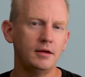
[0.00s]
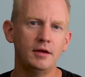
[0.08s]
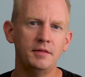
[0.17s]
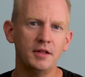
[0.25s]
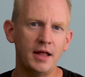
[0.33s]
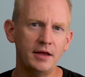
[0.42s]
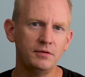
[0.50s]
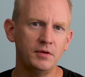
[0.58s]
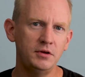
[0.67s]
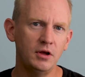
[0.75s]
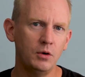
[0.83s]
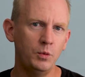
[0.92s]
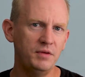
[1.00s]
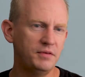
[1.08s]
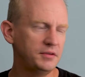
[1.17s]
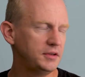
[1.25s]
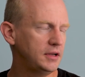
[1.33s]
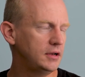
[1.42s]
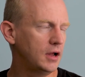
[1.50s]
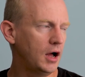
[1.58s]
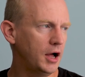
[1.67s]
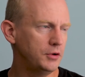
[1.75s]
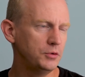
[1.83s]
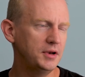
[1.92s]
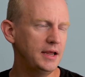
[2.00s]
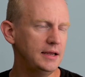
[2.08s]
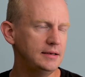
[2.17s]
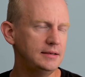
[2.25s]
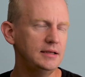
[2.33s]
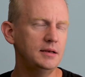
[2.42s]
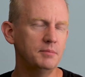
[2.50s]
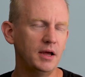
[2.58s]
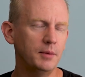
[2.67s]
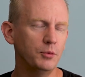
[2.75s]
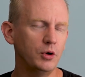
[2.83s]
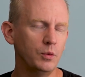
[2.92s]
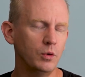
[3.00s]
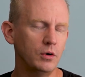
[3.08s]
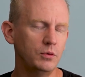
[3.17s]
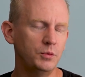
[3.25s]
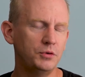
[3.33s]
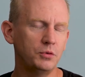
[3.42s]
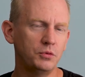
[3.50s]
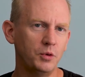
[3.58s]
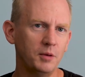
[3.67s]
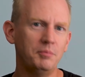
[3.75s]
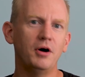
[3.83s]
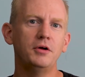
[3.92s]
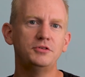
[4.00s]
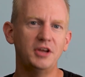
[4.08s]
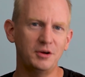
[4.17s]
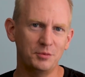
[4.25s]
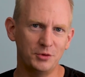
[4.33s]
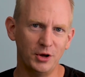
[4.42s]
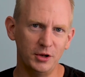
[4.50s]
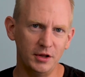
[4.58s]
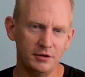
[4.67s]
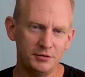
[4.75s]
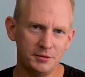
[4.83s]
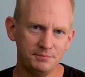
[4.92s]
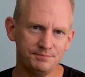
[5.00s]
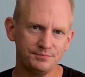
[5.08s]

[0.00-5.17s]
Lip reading: In the last video, we visited 118 Banbury Road, which was where Paul Jacobsthal lived.